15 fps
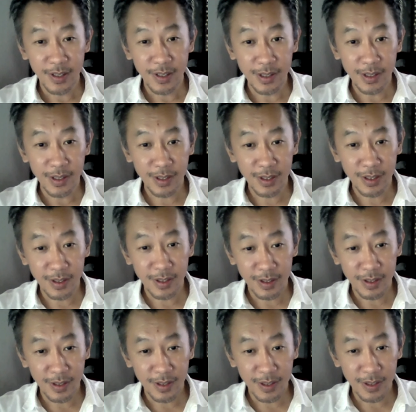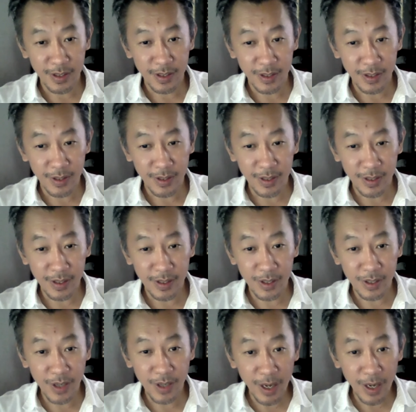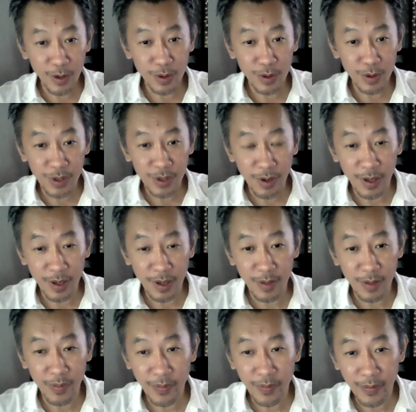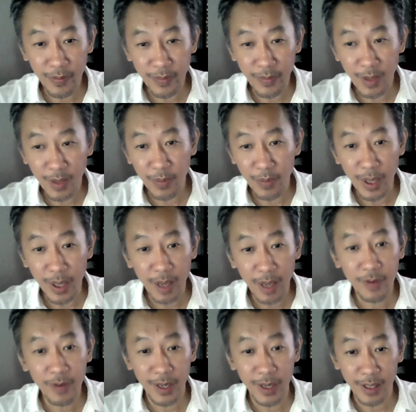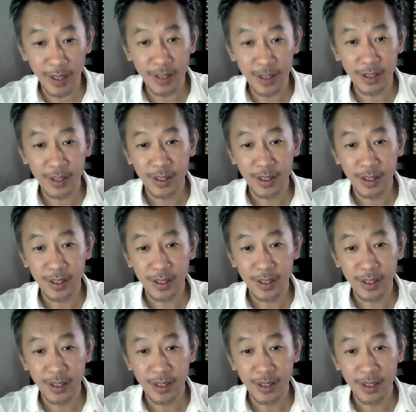this shadow start behaving